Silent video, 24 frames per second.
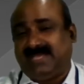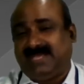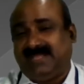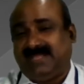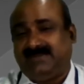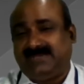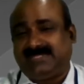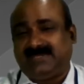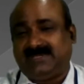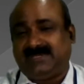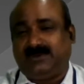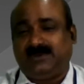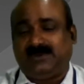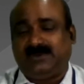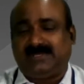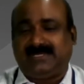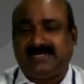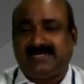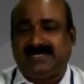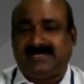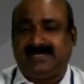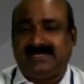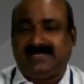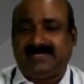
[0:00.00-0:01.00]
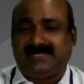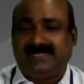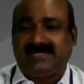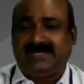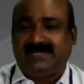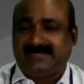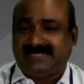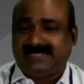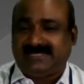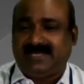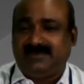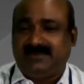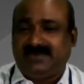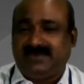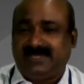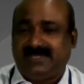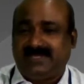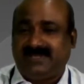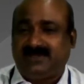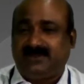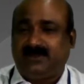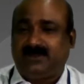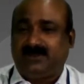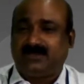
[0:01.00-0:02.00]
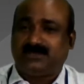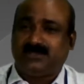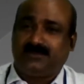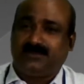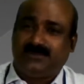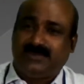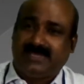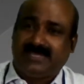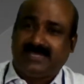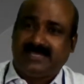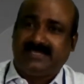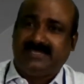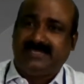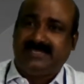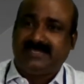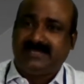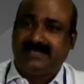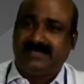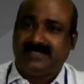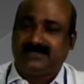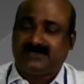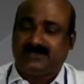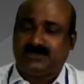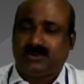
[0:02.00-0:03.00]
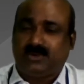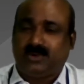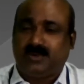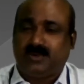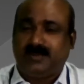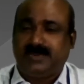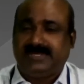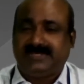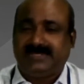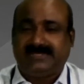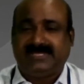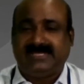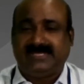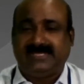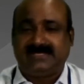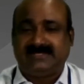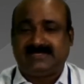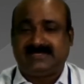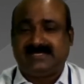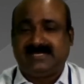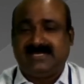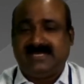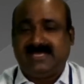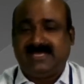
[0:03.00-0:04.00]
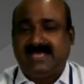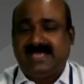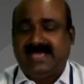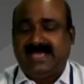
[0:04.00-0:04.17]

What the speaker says: And without real-time hearing also, we are hearing so many things.